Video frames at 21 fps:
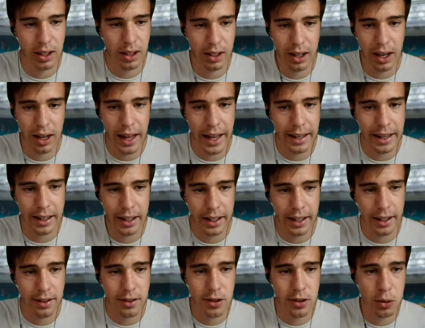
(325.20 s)

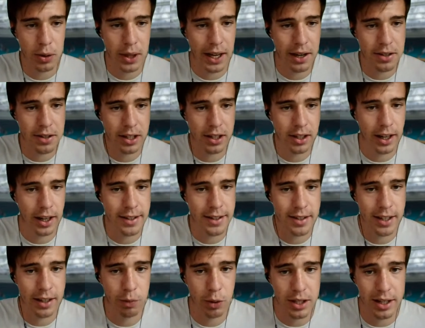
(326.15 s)
lately,
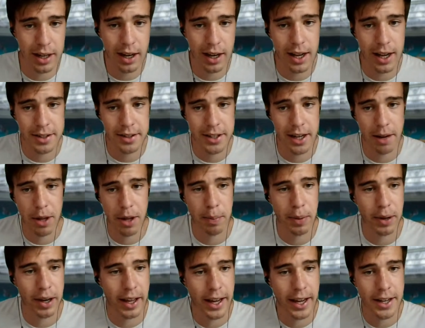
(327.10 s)
2019 was the last time
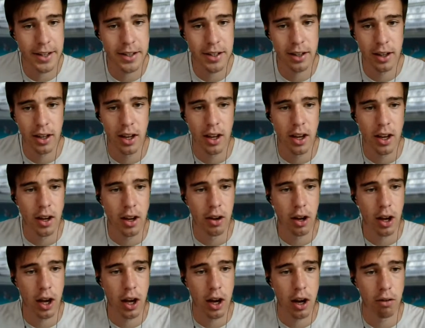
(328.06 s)
they played.
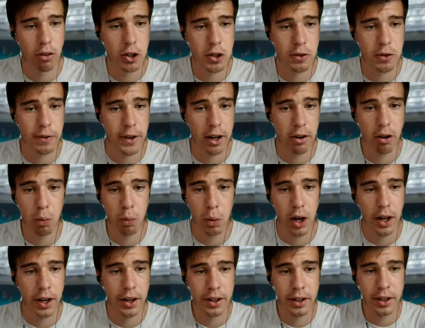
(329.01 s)
Roger Federer
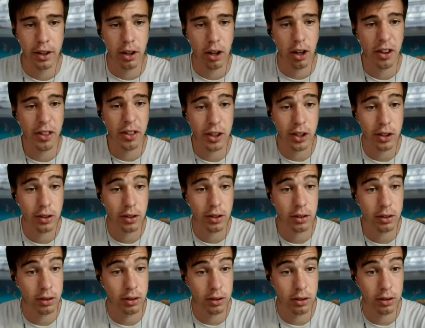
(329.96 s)
won on
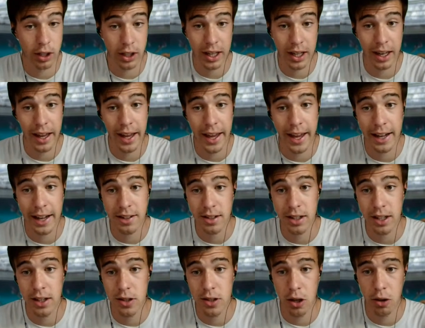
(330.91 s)
the clay,
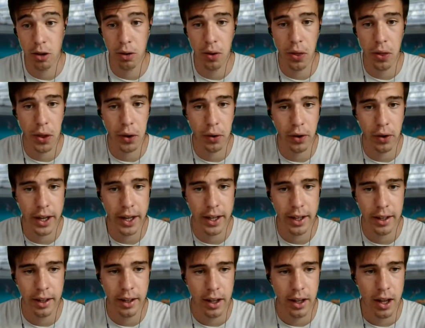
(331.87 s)
actually, 2 and
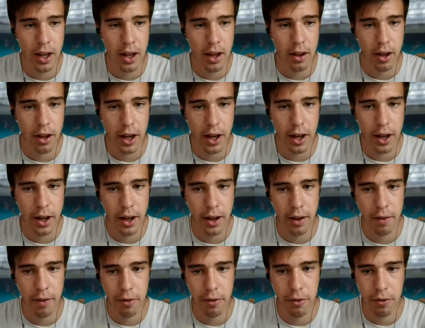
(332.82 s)
3.
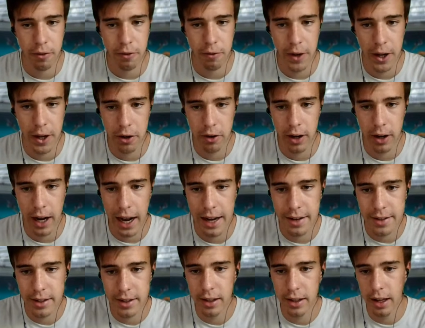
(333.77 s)
Federer
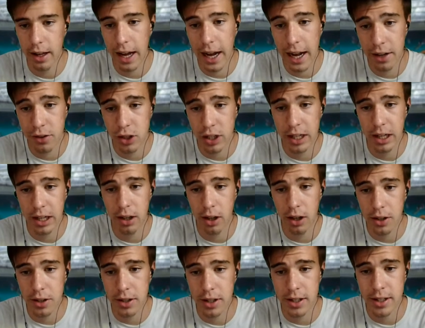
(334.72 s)
hasn't actually
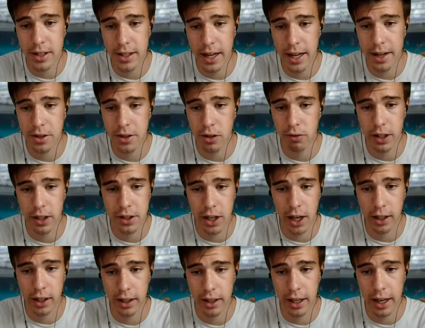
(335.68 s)
lost a set to
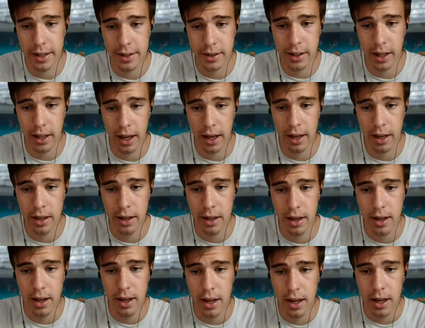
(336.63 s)
Richard Gasquet
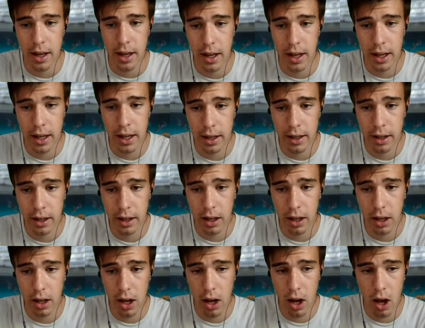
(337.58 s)
in
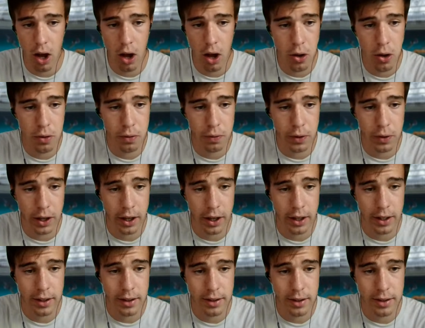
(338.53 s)

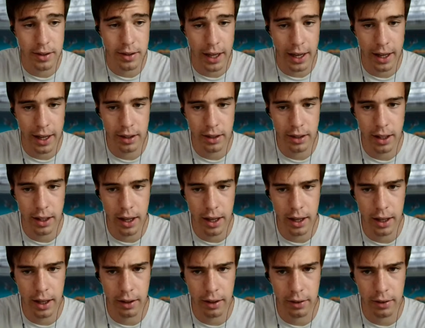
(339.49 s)
over 10
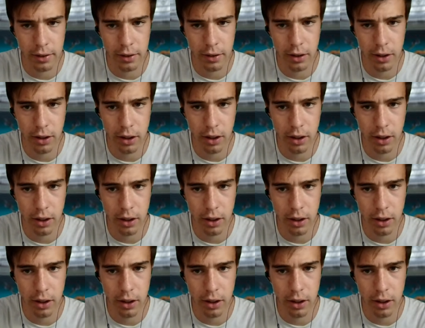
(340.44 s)
years.